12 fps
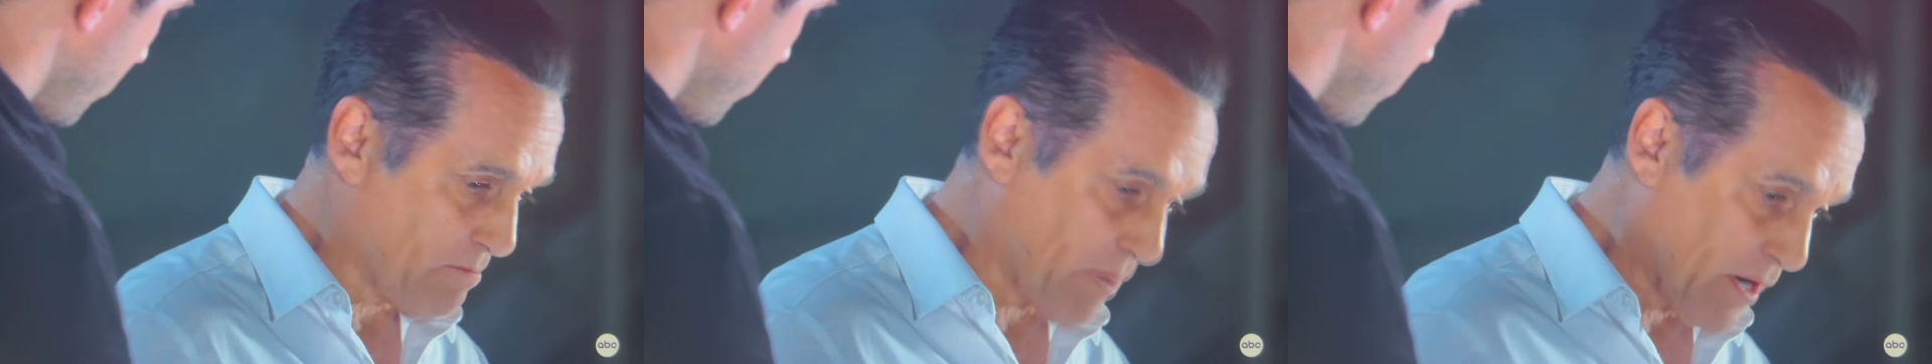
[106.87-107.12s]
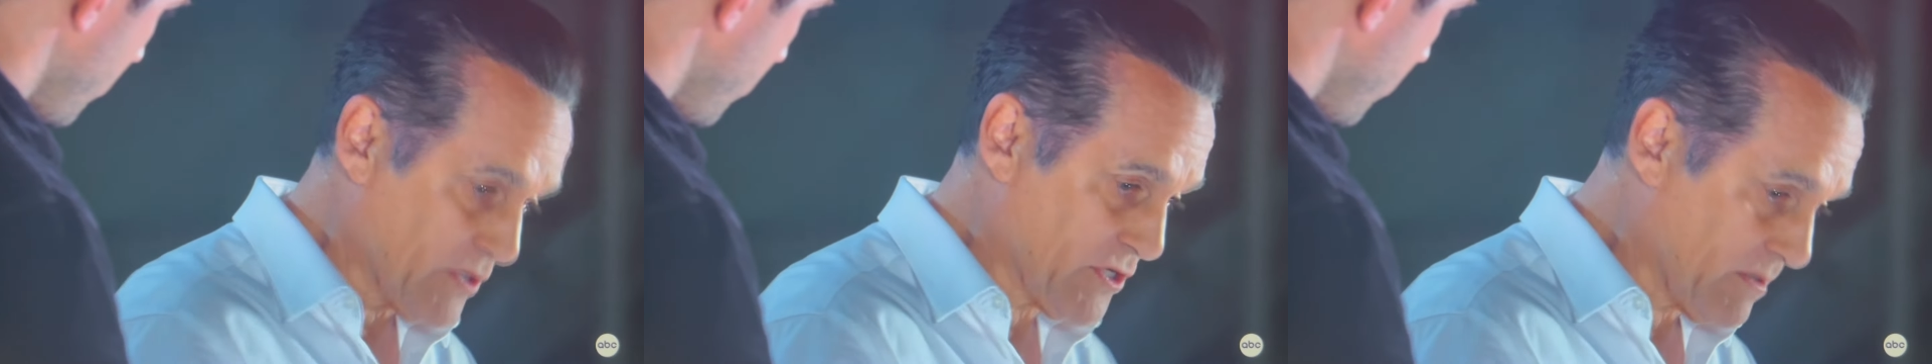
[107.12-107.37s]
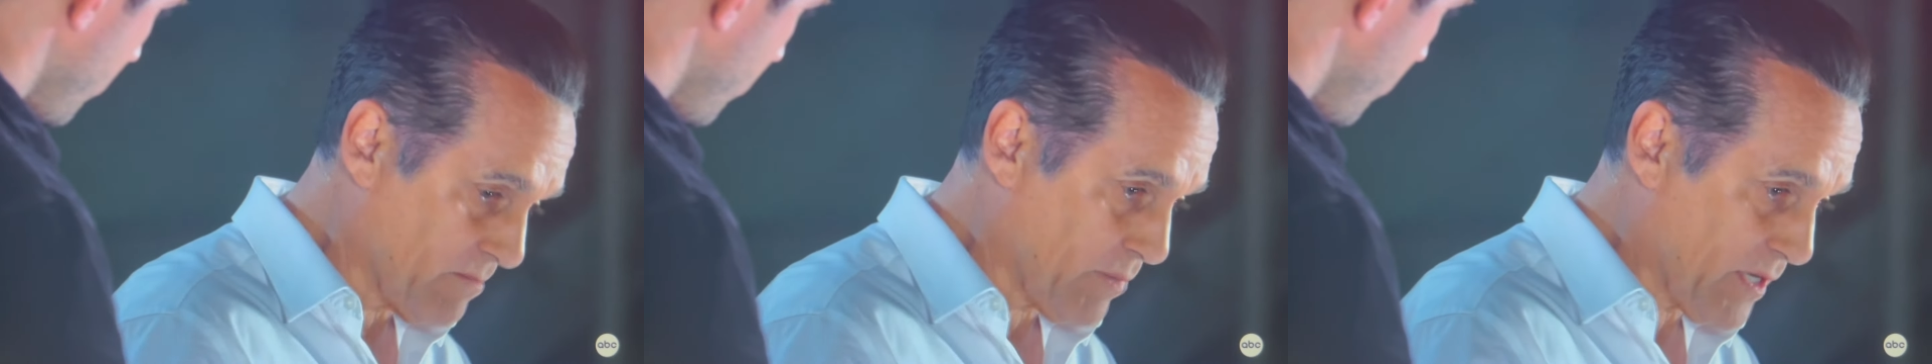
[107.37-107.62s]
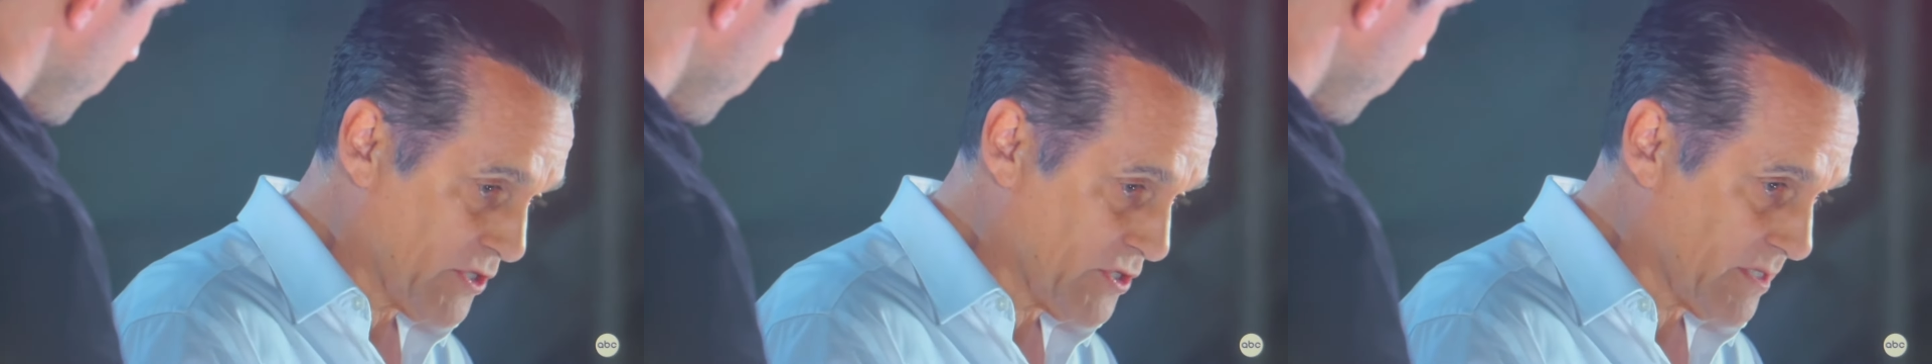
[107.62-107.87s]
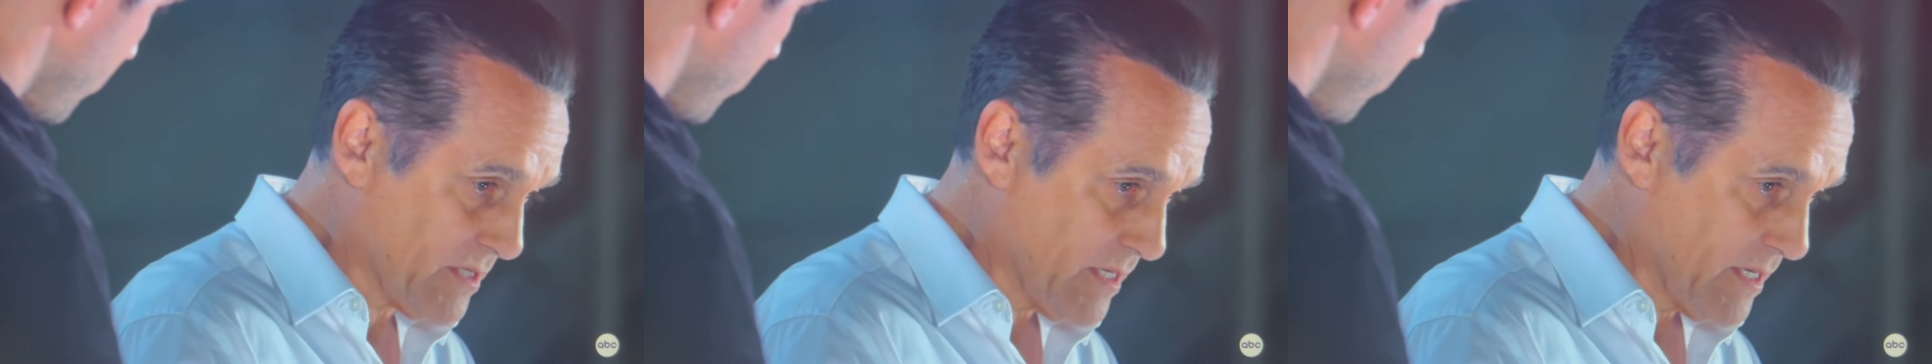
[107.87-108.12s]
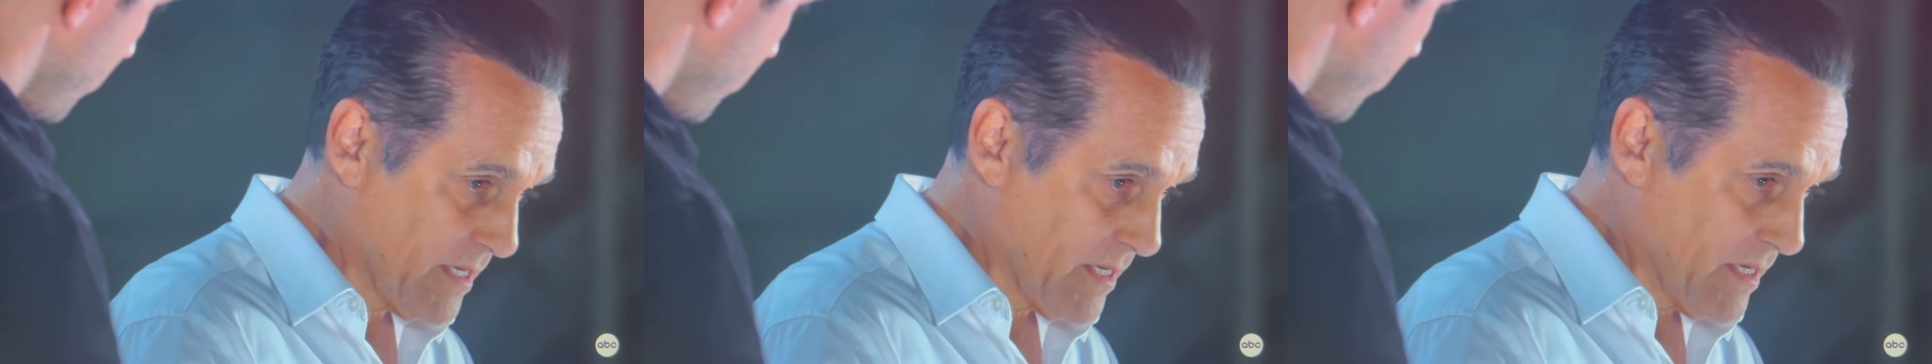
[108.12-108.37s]
punching, punching.
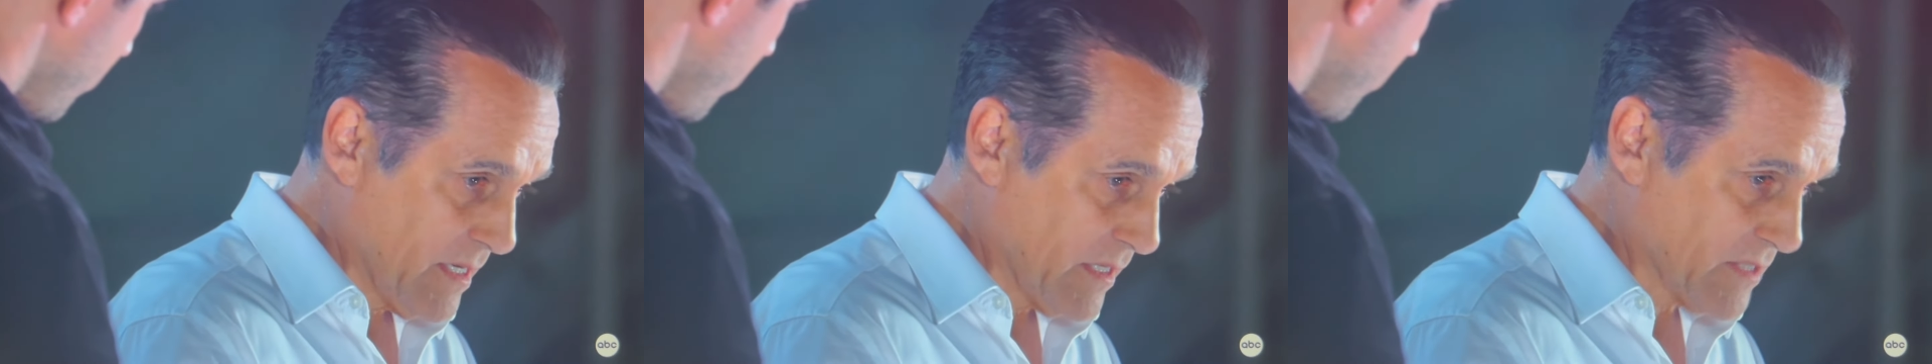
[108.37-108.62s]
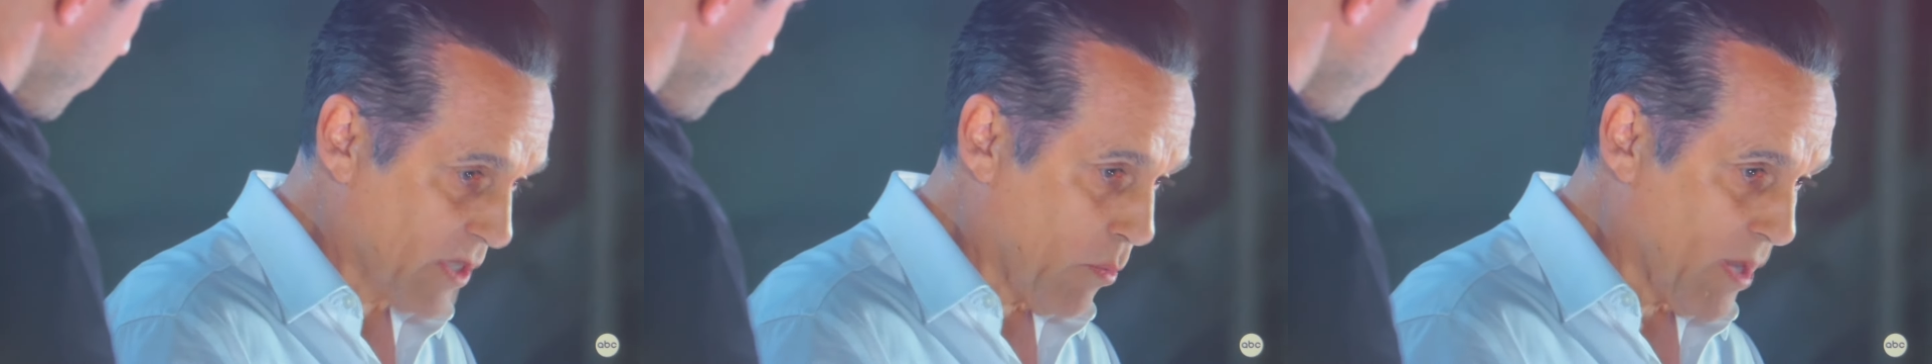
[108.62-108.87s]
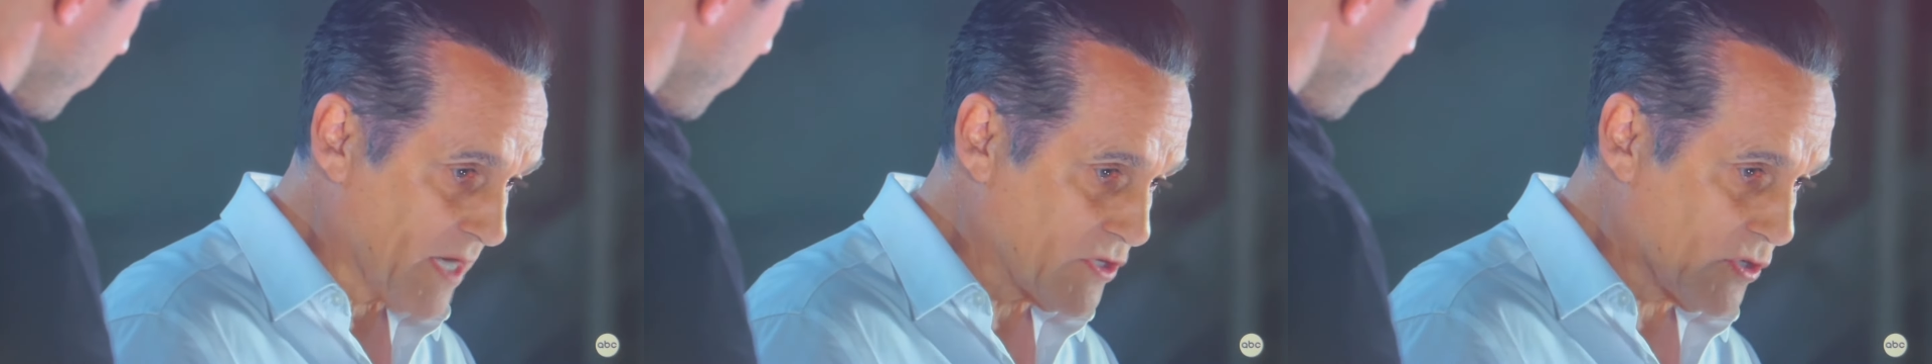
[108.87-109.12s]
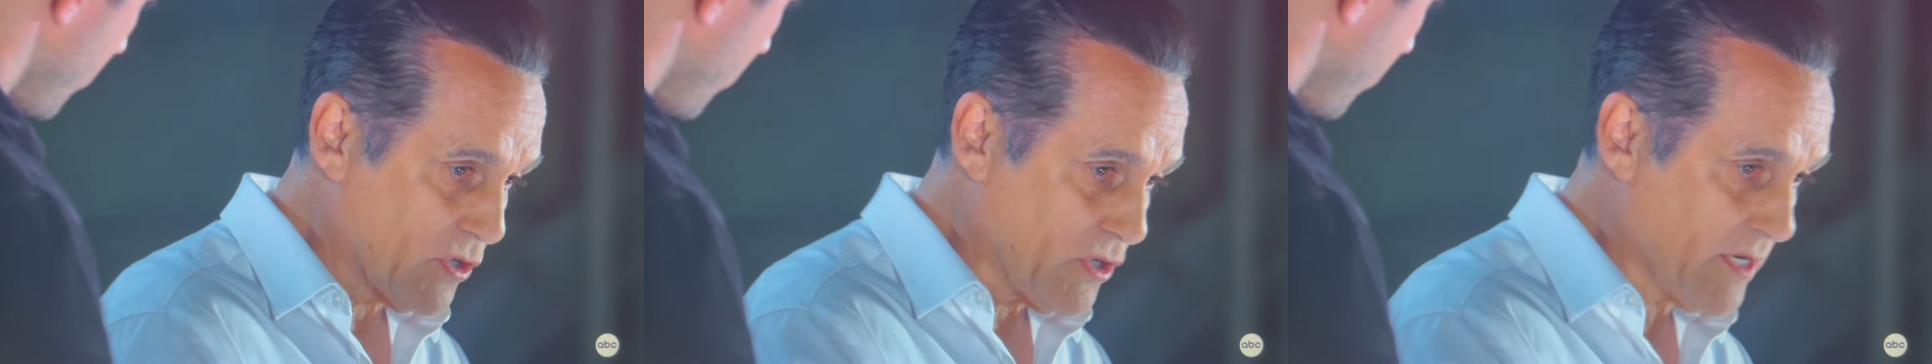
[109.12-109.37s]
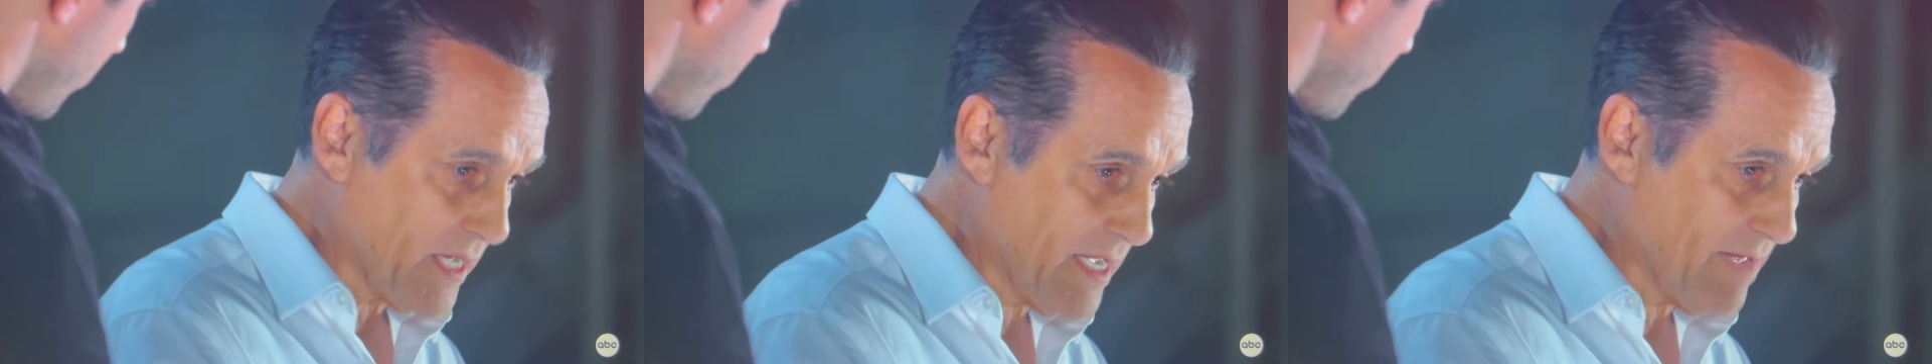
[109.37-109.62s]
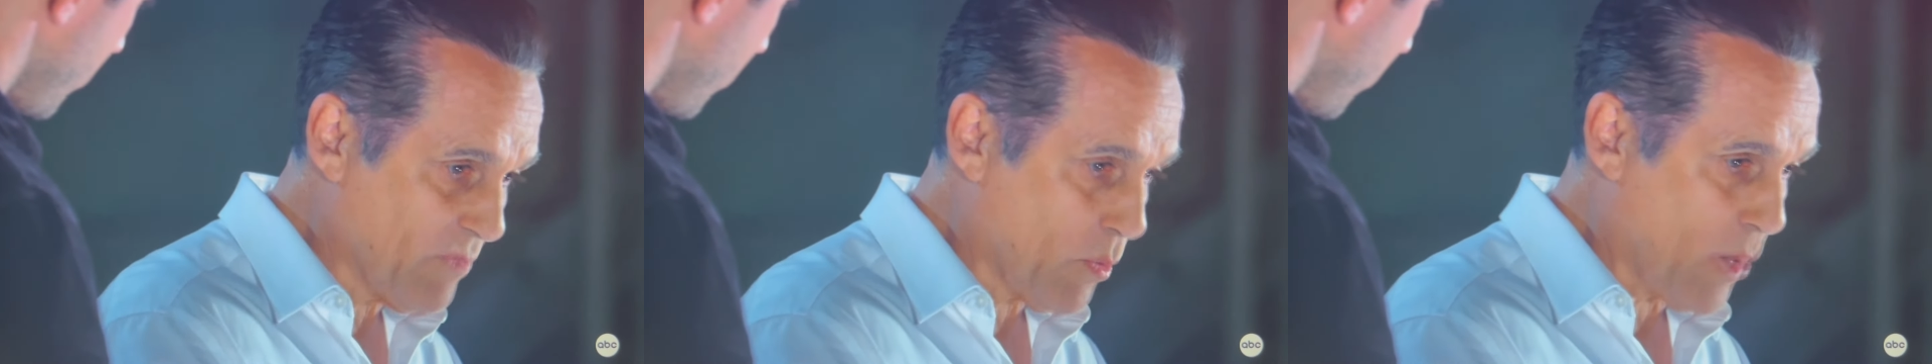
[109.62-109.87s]
Because I wanted to hurt
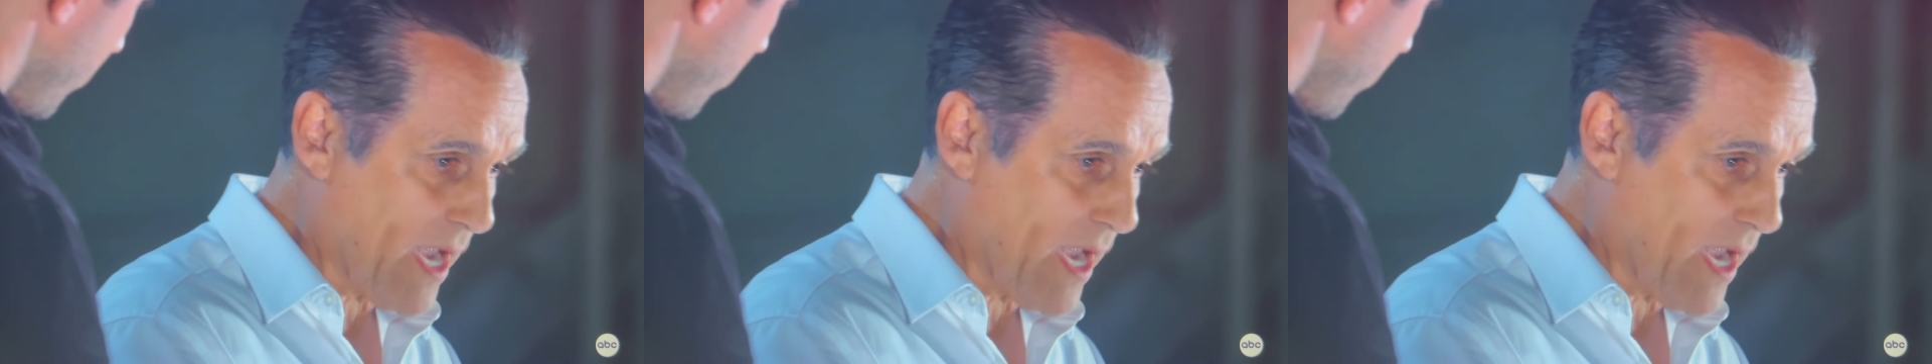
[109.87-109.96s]
him the way